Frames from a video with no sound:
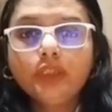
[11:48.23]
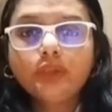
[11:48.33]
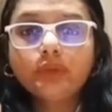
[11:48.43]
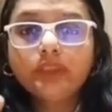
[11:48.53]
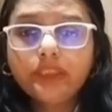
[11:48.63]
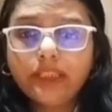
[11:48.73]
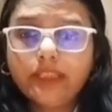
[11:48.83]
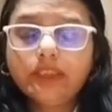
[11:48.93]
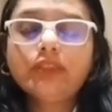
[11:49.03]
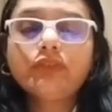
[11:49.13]
to
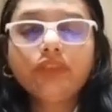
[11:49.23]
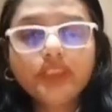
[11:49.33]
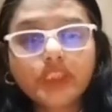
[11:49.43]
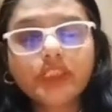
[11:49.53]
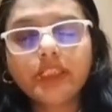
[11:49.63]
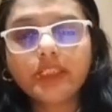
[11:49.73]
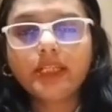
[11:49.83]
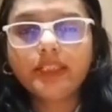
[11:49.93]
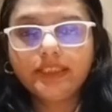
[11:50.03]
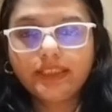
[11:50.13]
detect which data
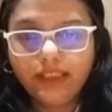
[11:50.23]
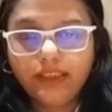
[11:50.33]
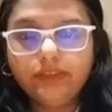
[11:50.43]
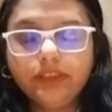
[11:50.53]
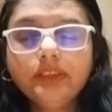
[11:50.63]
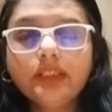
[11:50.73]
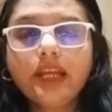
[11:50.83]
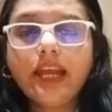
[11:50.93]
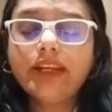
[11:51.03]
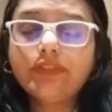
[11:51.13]
is relevant
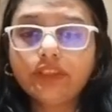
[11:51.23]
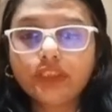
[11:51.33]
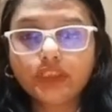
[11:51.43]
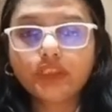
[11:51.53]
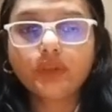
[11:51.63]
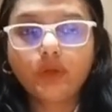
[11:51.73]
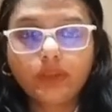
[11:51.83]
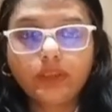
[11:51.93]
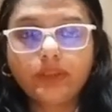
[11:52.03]
and which is not.